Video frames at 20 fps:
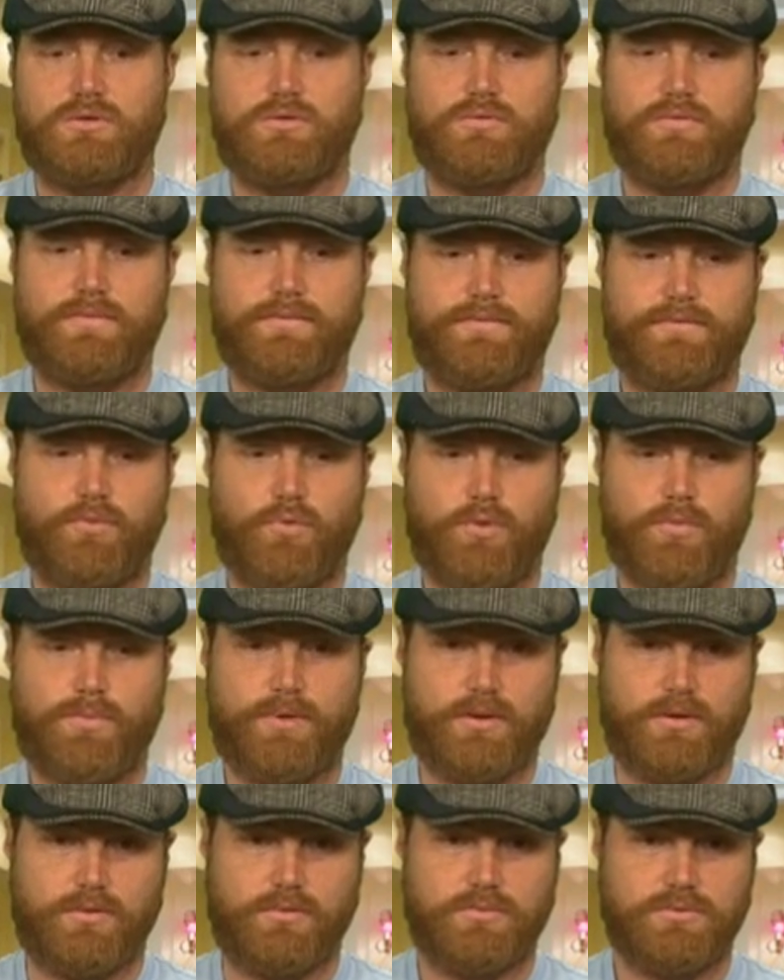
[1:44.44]
4
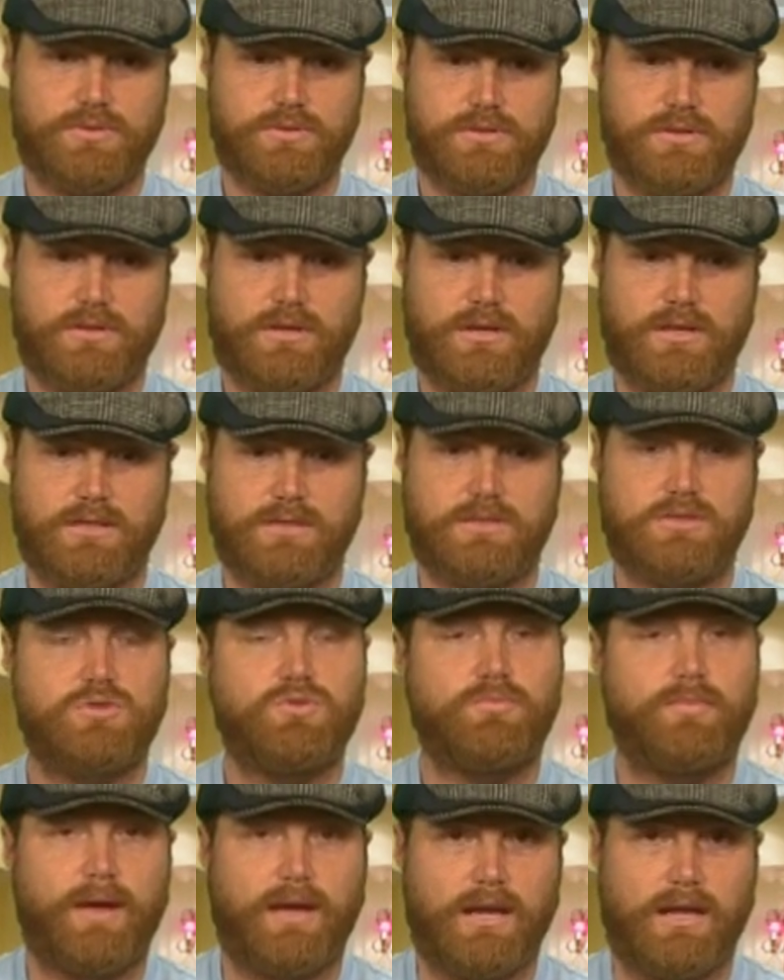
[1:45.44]
pills is
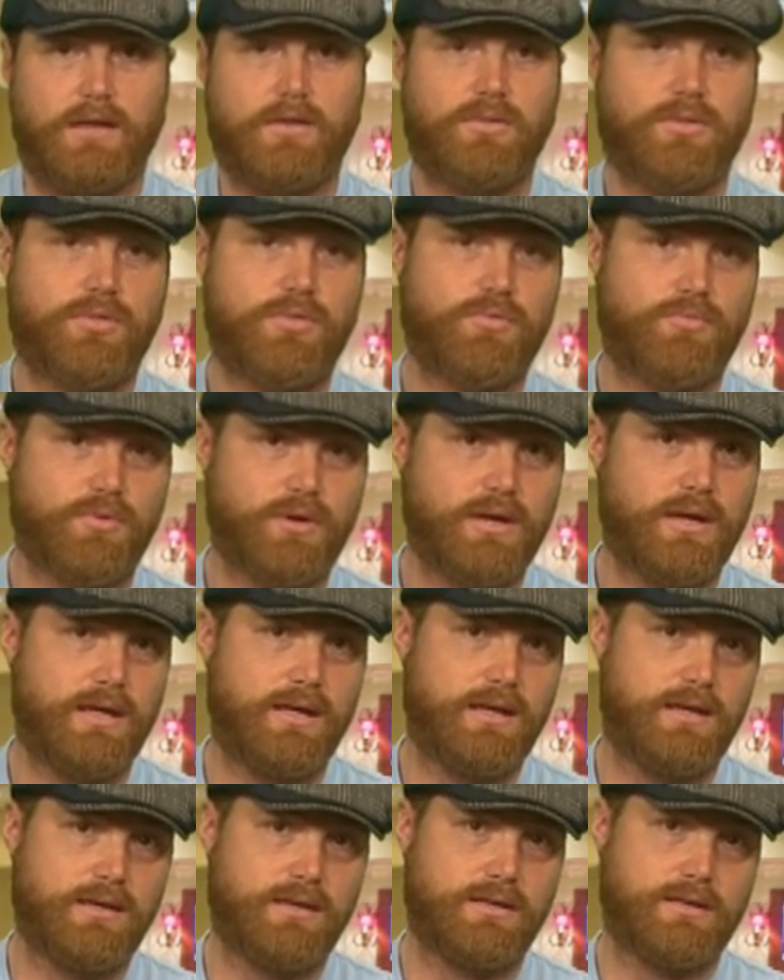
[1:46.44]
too many.
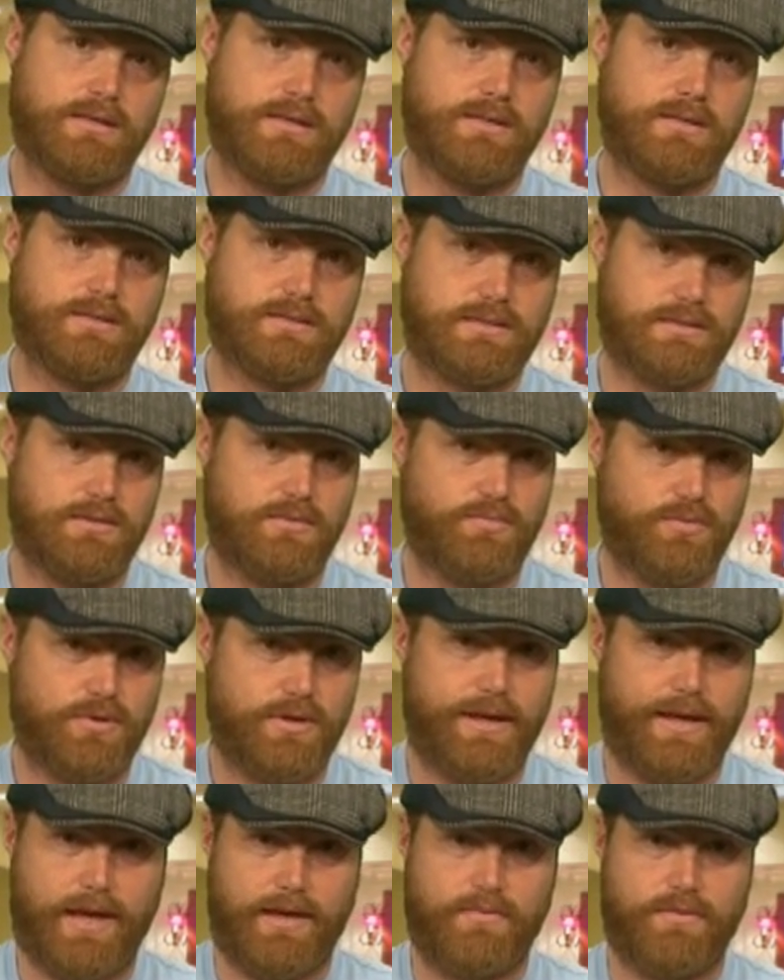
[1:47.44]
3, it's still
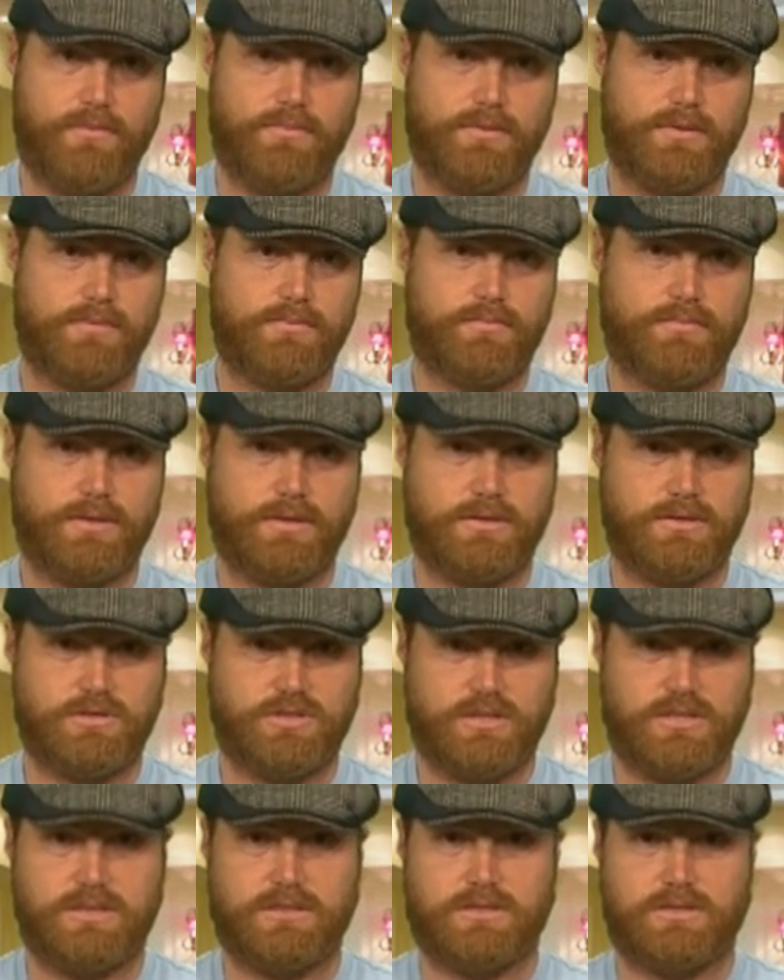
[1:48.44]
pretty heavy, but
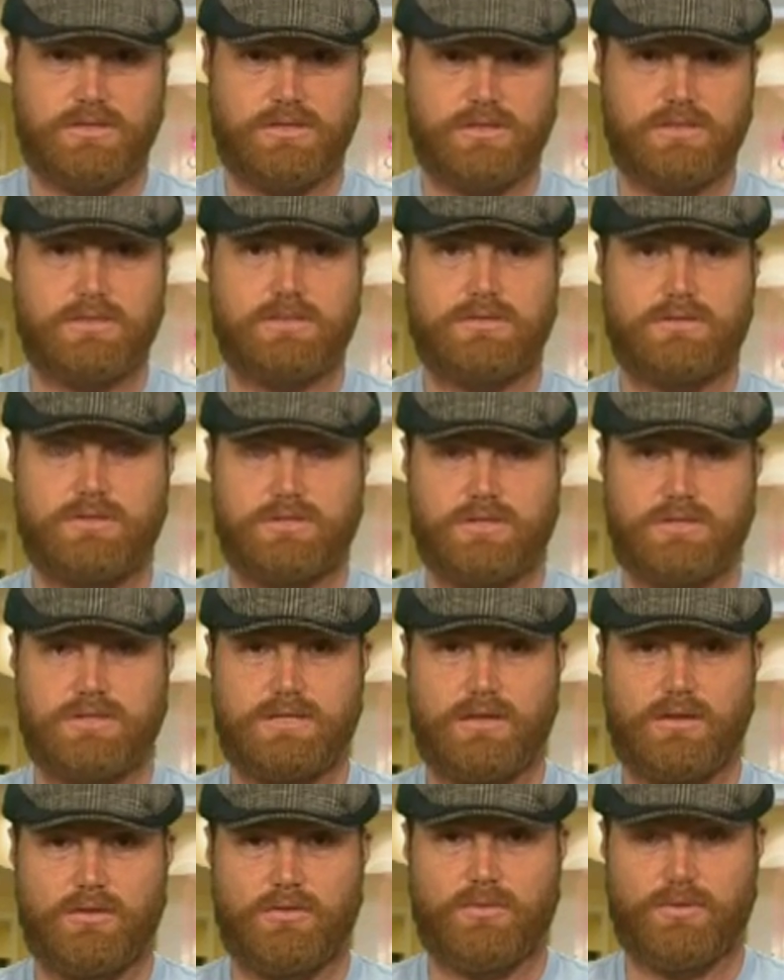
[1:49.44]
she's
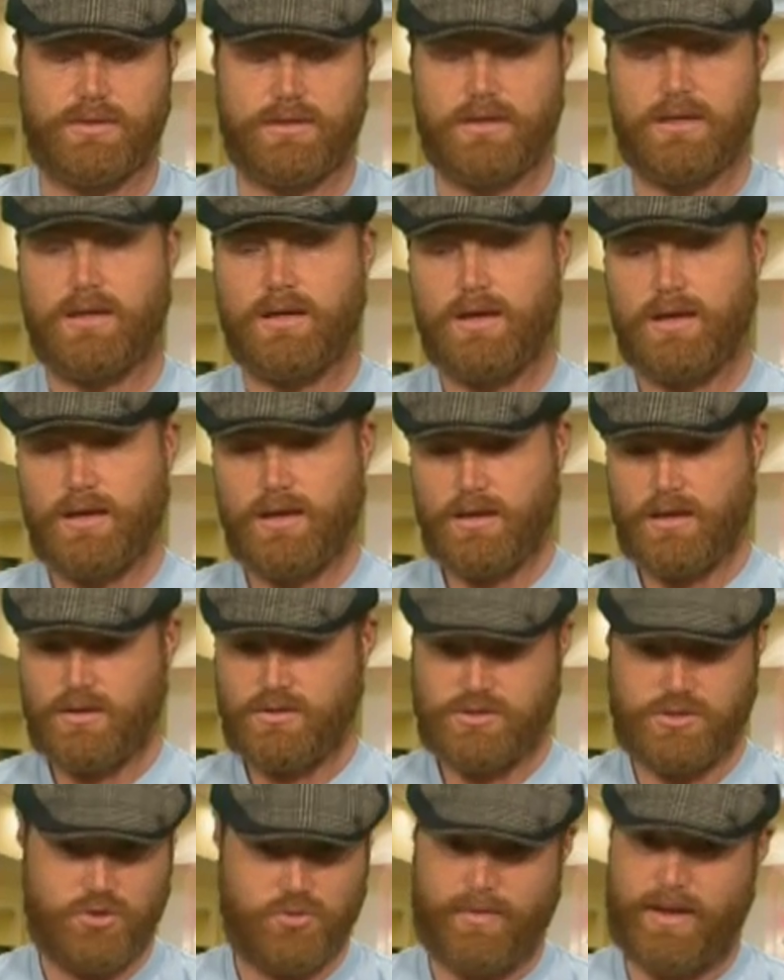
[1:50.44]
dealing with it.
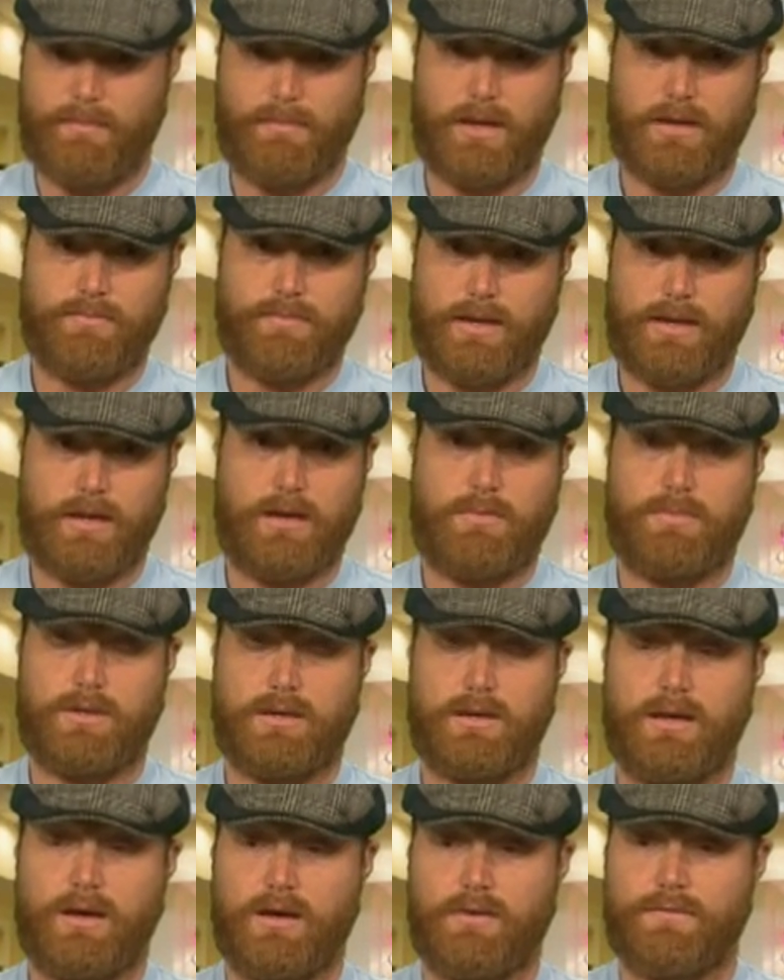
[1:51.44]
2 may not be
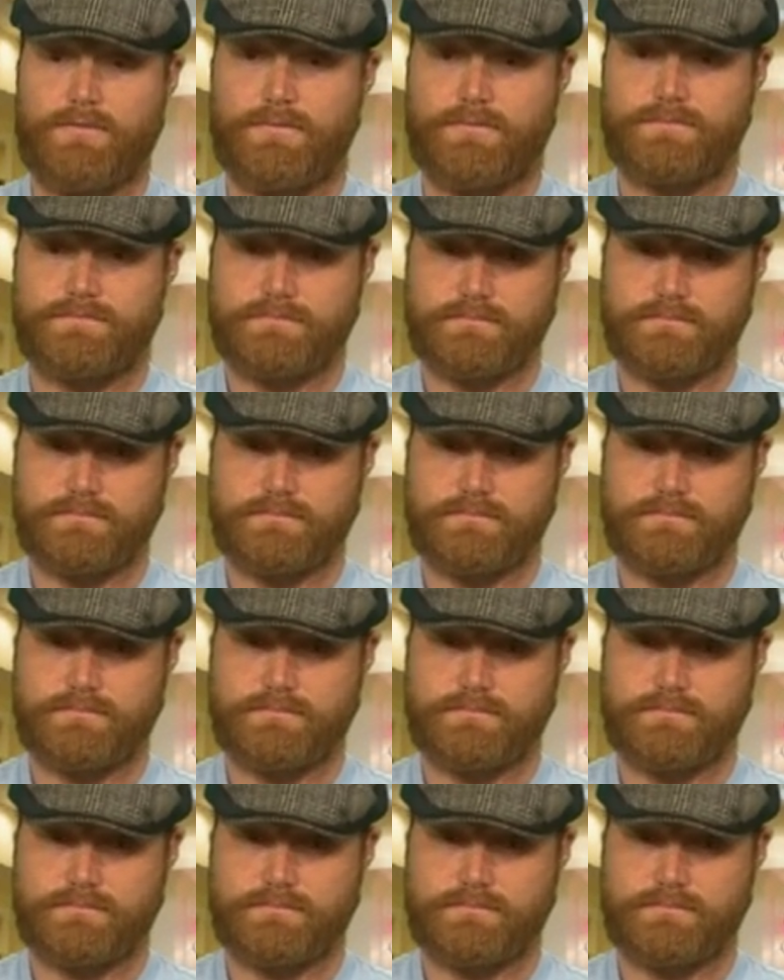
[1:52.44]
enough.